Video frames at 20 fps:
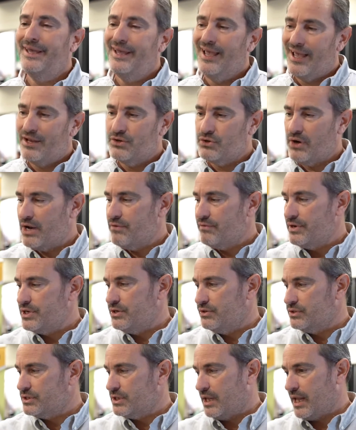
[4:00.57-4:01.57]
and try to
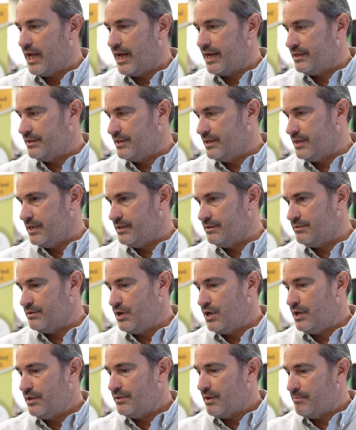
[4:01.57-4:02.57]
reduce a lot of the
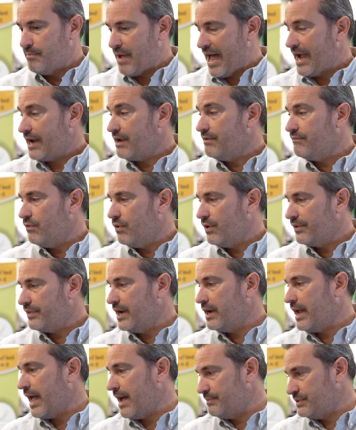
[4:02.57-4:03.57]
back and forth
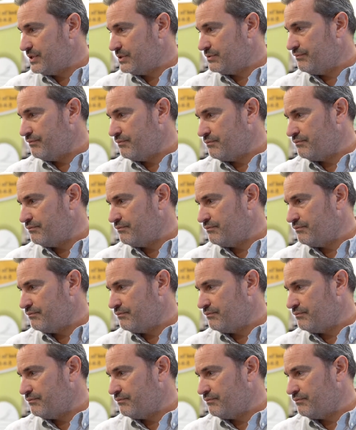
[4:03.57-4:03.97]
that happens